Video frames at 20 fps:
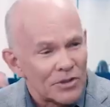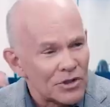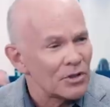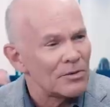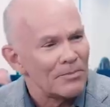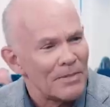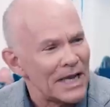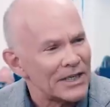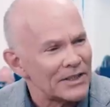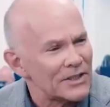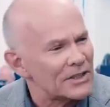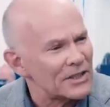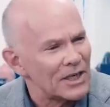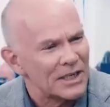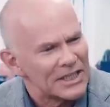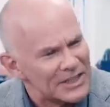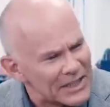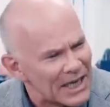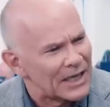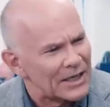And I'm sure Max has
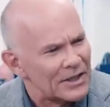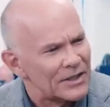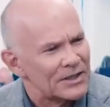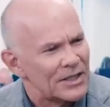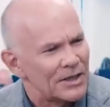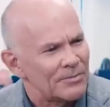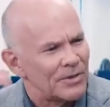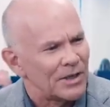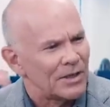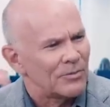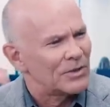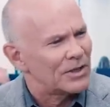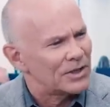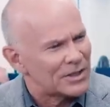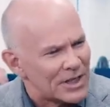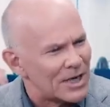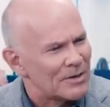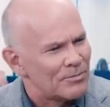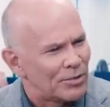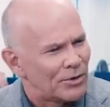done exactly the same thing with the
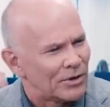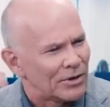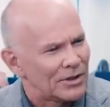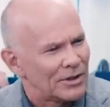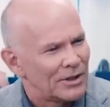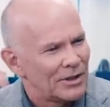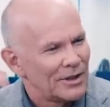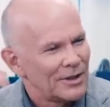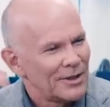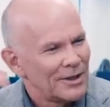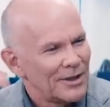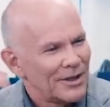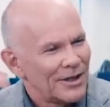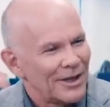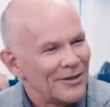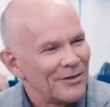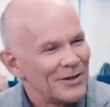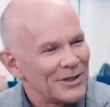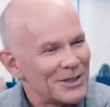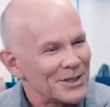same book.
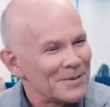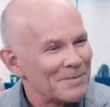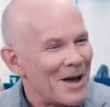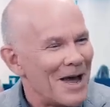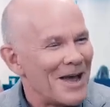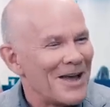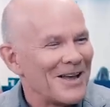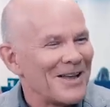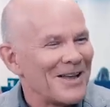Yeah. And this is...